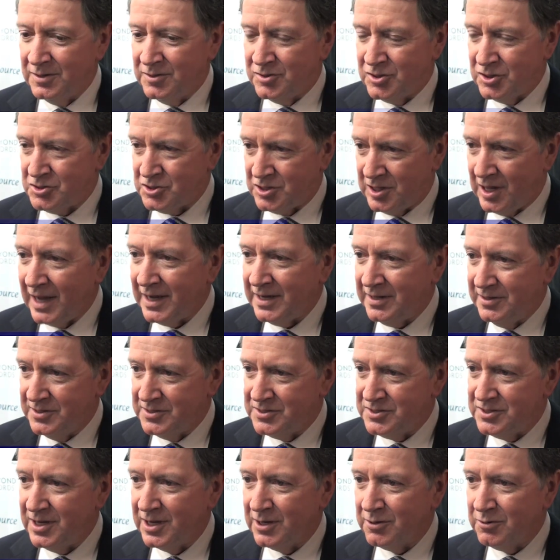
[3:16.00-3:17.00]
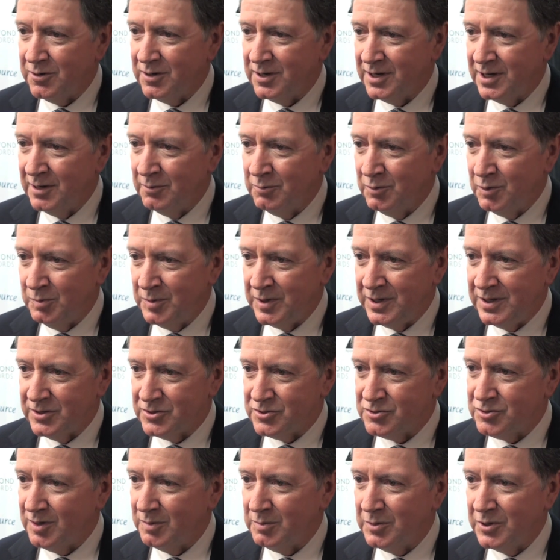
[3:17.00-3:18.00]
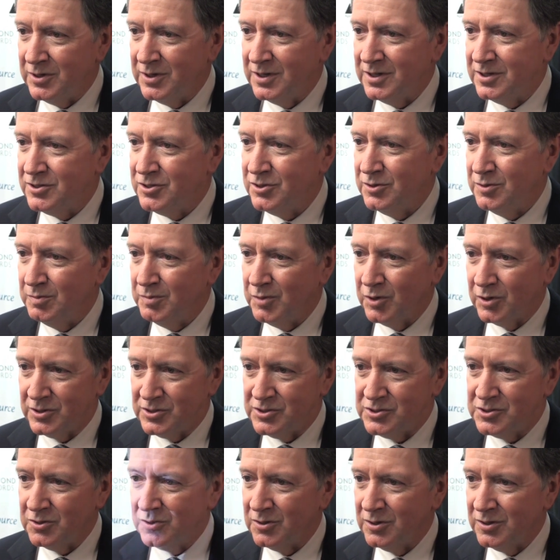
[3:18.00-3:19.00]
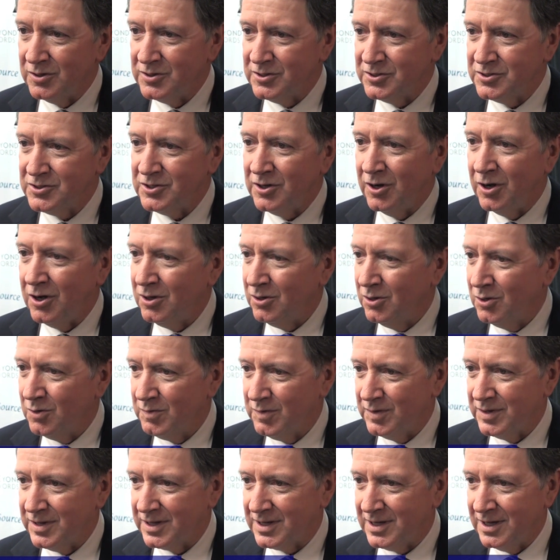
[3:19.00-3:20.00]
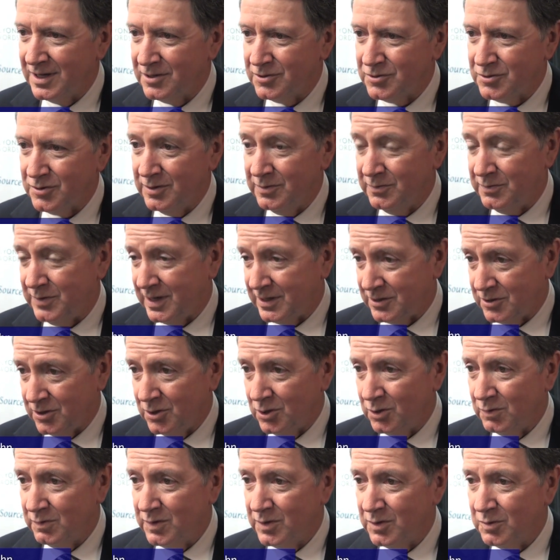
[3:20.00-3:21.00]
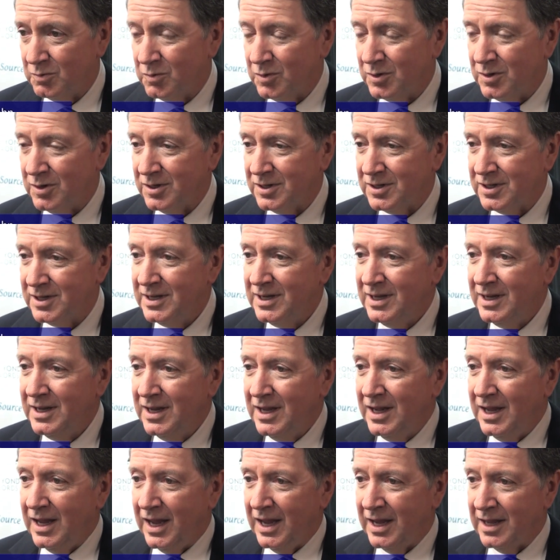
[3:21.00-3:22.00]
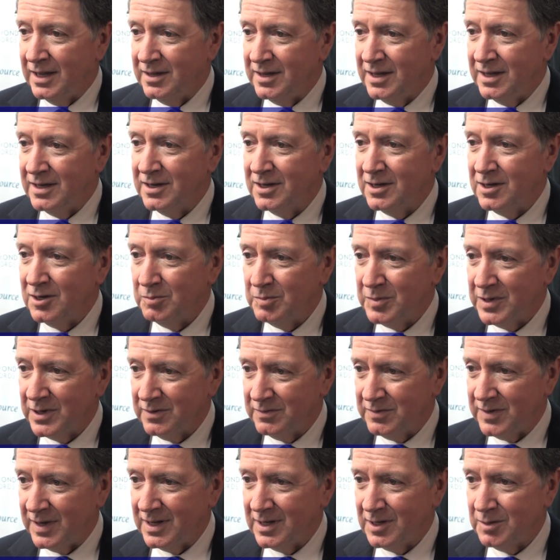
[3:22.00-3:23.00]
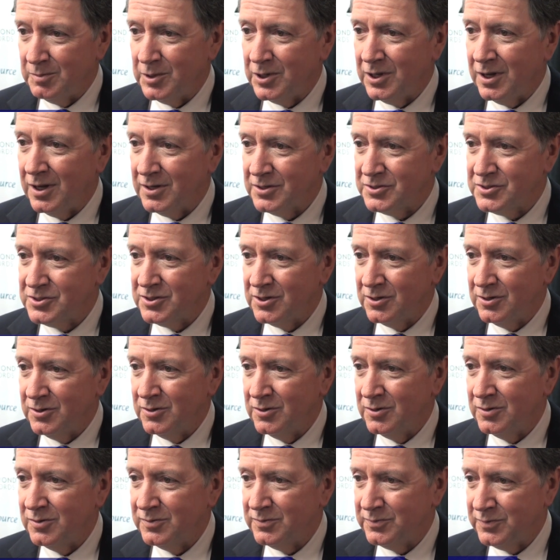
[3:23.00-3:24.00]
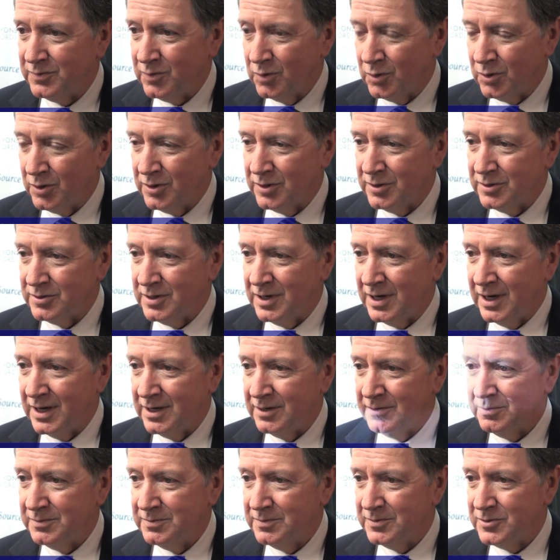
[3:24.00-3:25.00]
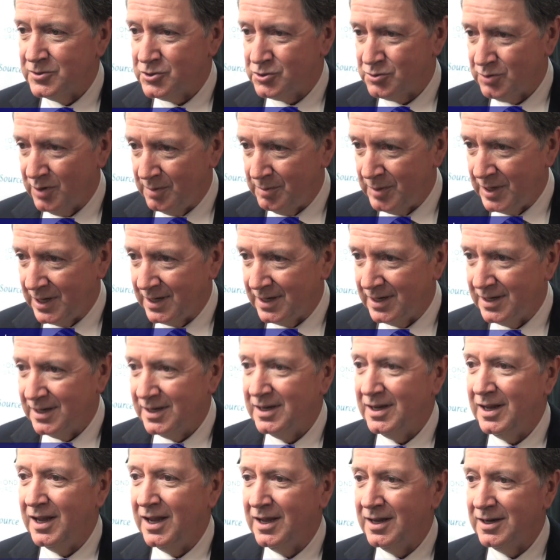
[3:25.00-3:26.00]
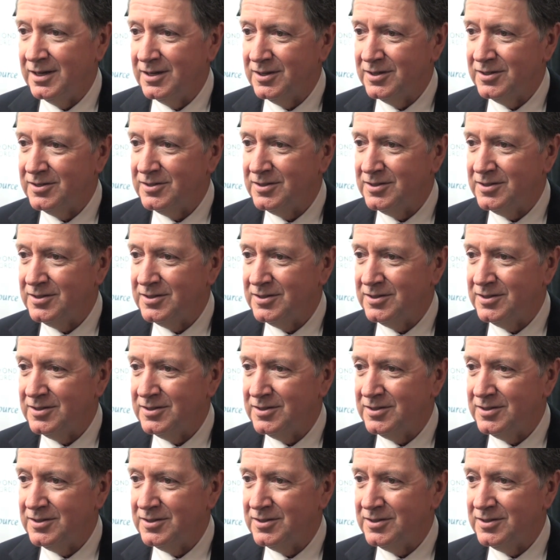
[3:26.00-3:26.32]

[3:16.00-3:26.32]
Just like The Secret, it will be distributed to bookstores all over the country, in fact, all over the world. And then it'll be available also for uh, streaming and